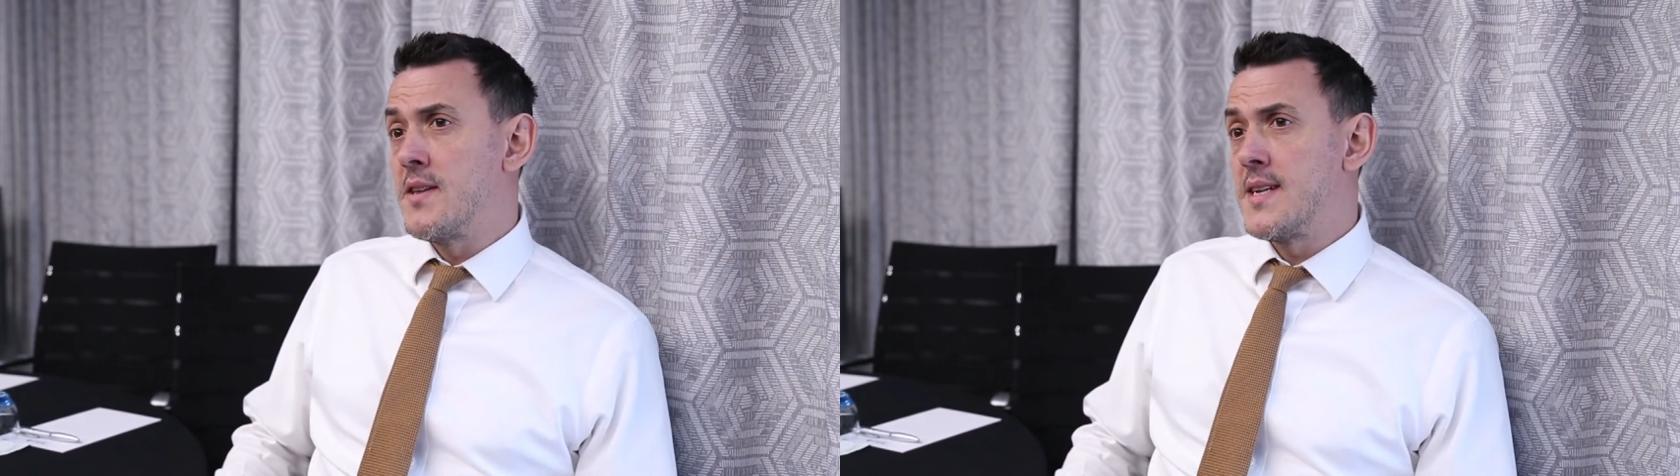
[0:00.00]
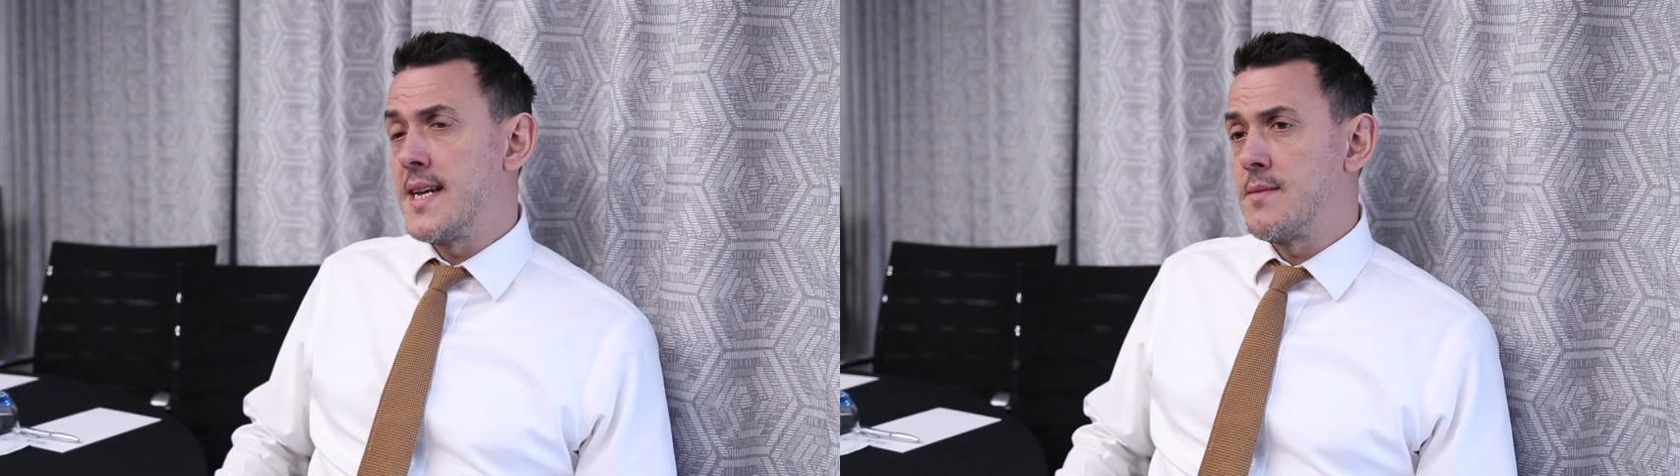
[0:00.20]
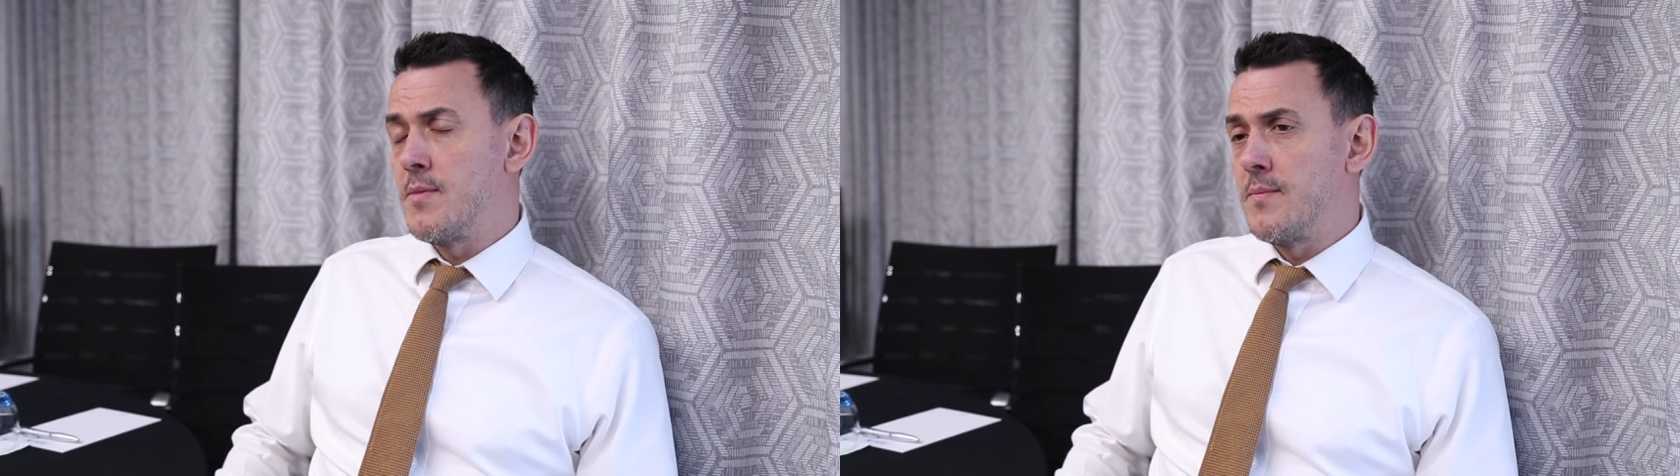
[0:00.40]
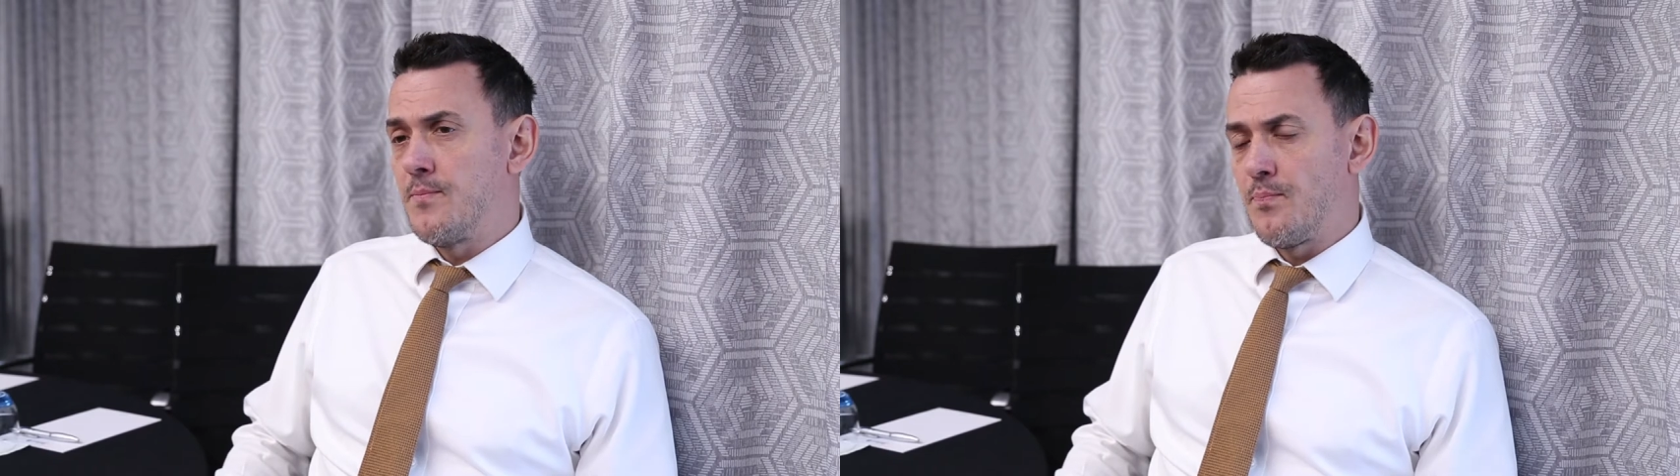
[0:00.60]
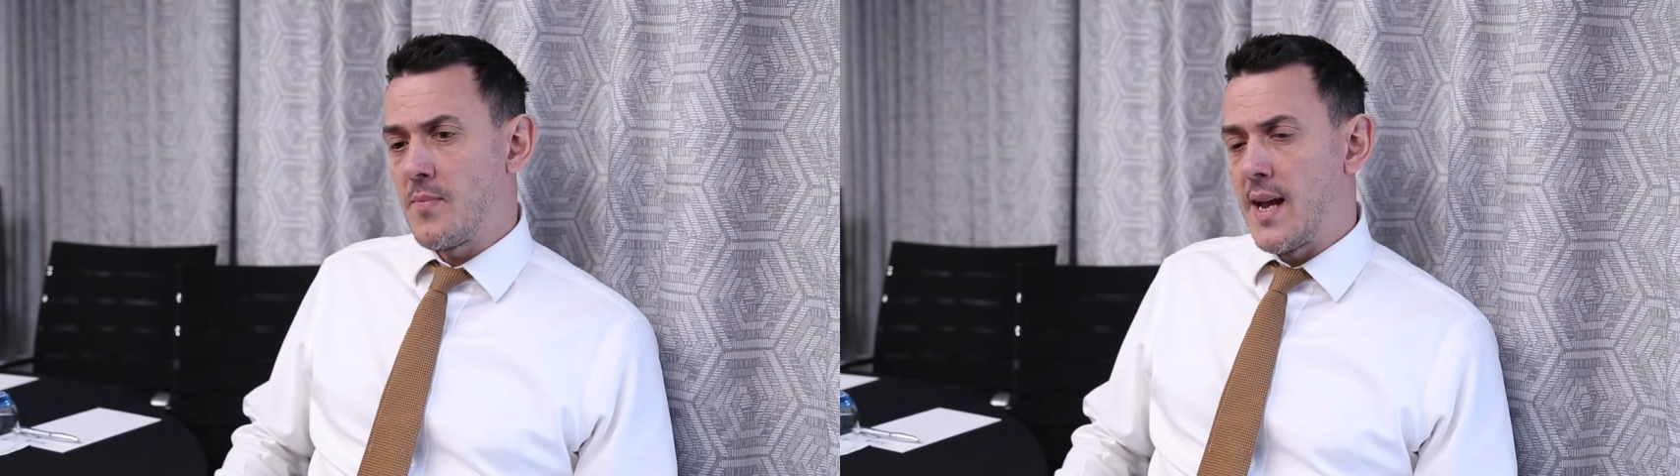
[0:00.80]
assessment.
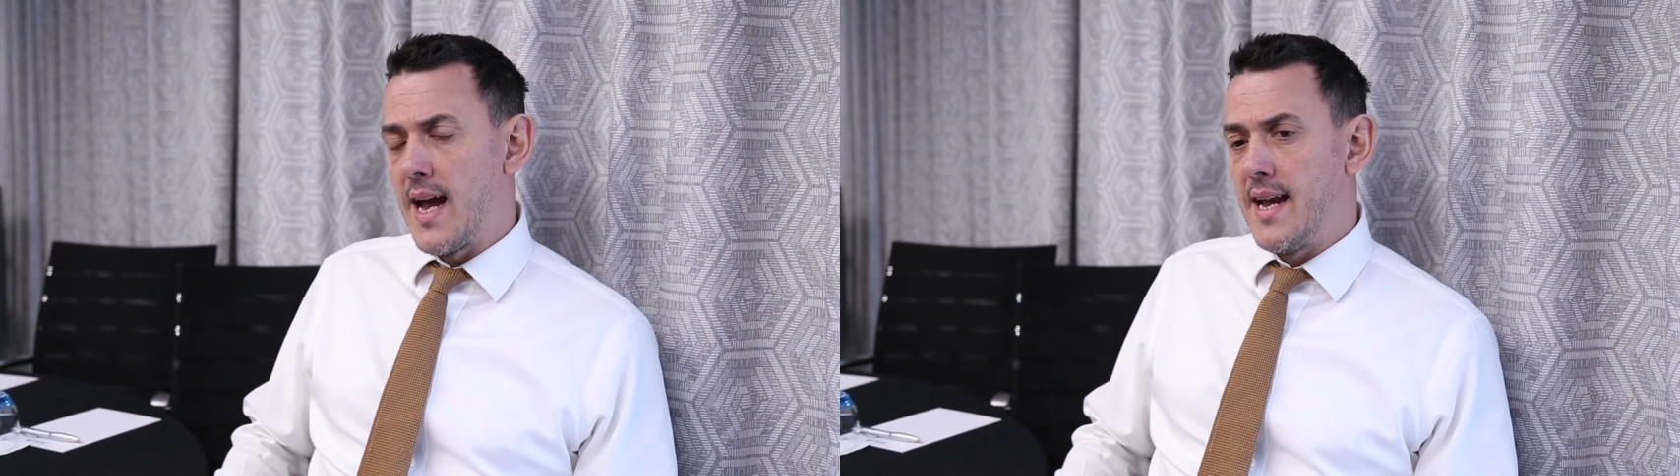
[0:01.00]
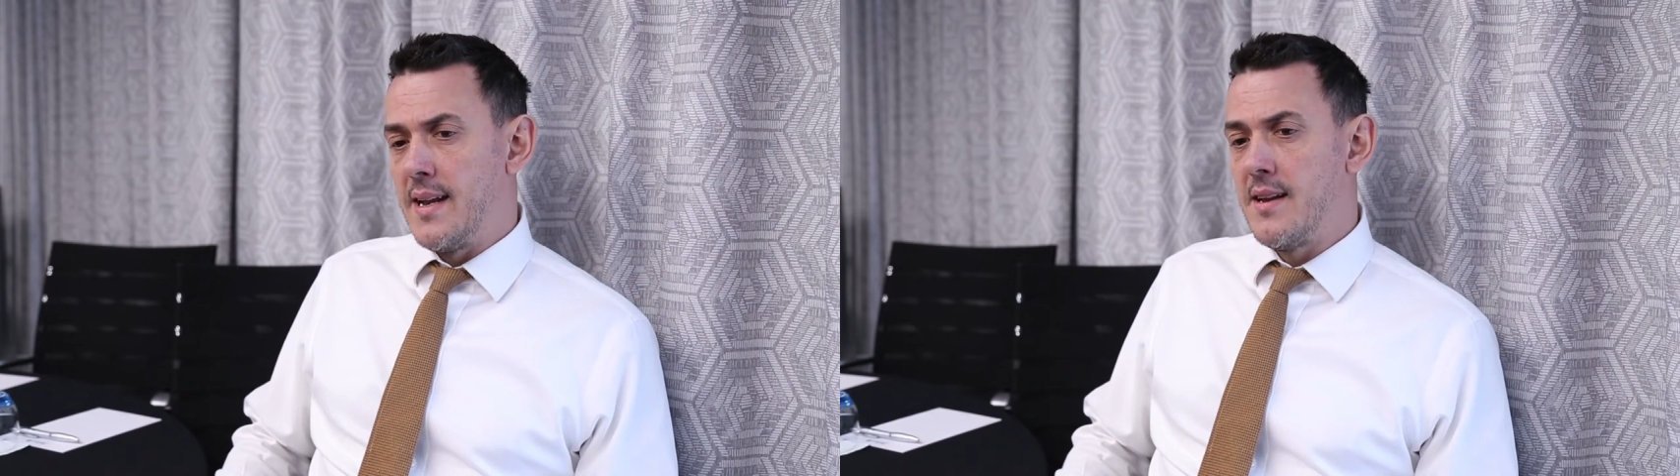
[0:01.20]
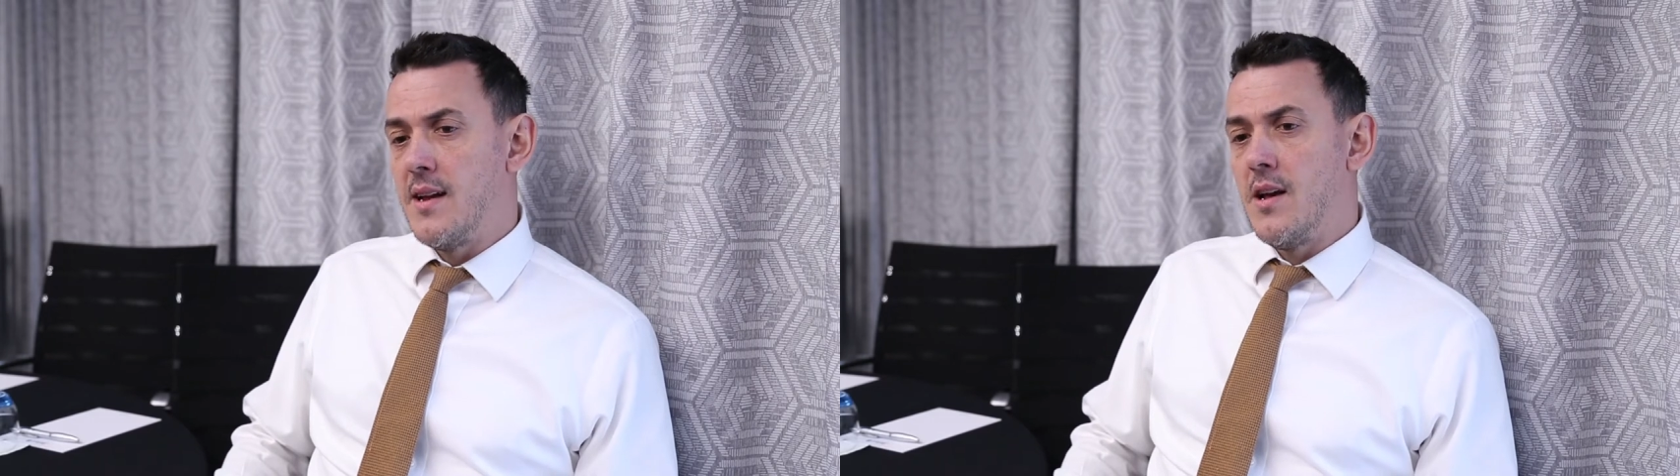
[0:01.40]
And